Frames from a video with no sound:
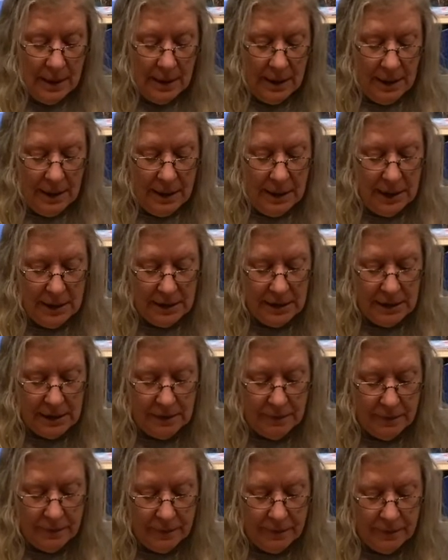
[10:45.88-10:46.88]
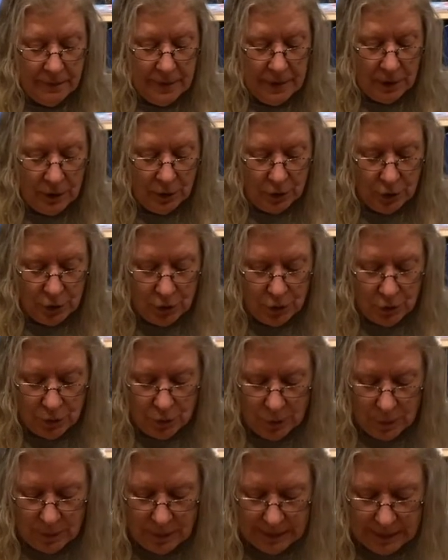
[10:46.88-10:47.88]
And if the
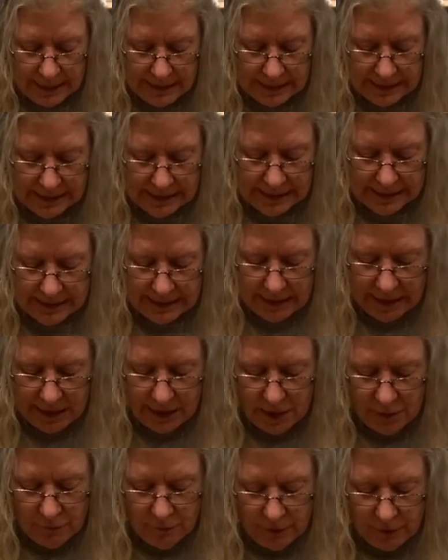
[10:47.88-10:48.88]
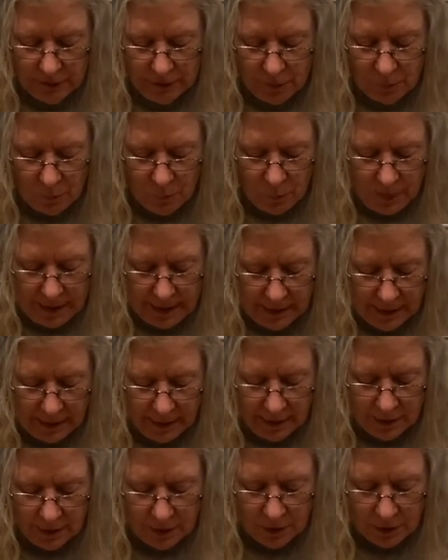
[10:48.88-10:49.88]
glue isn't sticking really
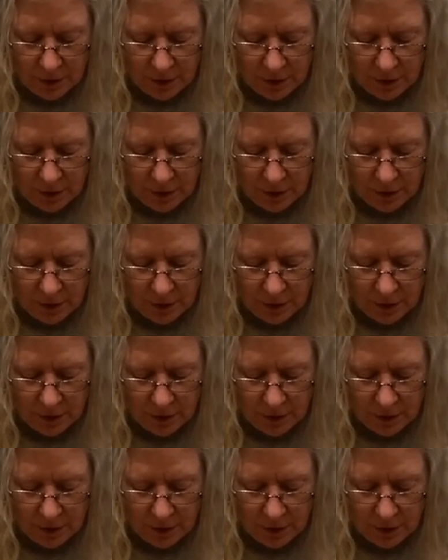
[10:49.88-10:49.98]
well,